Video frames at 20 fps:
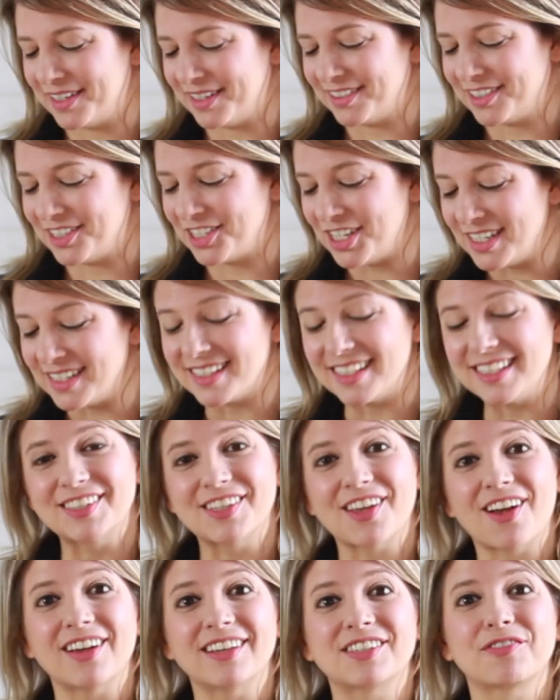cheesy
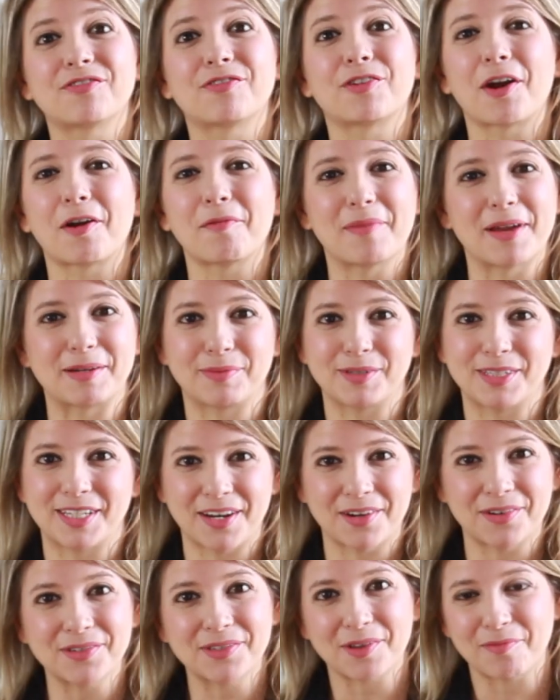sauce for our baked
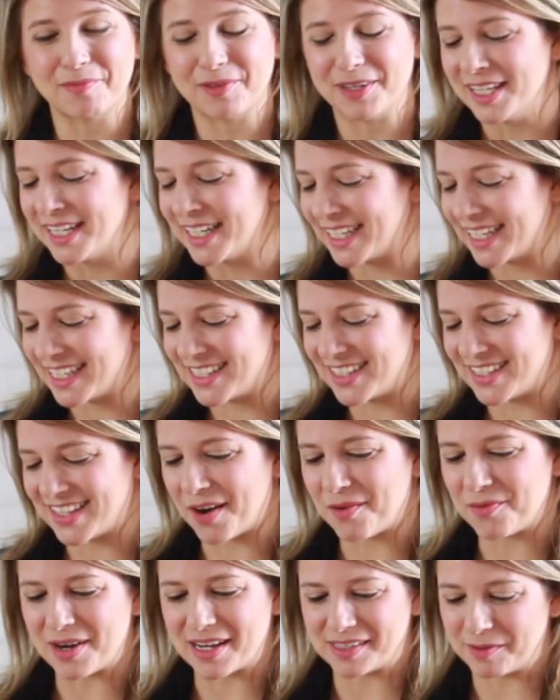potatoes. I'll be linking to
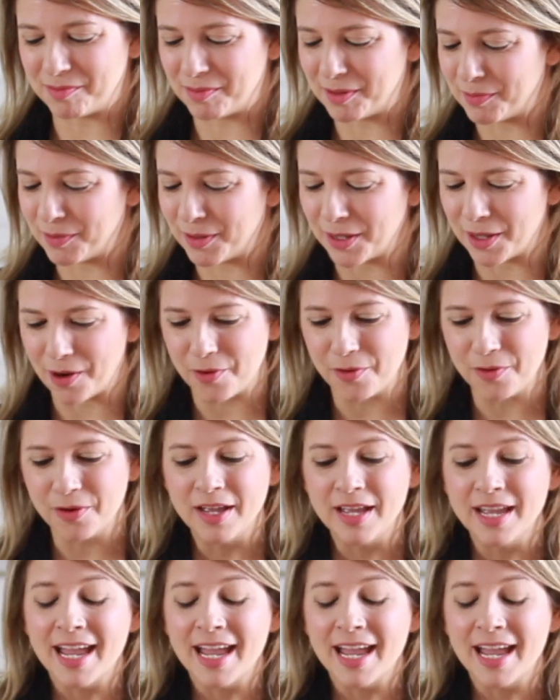that recipe below.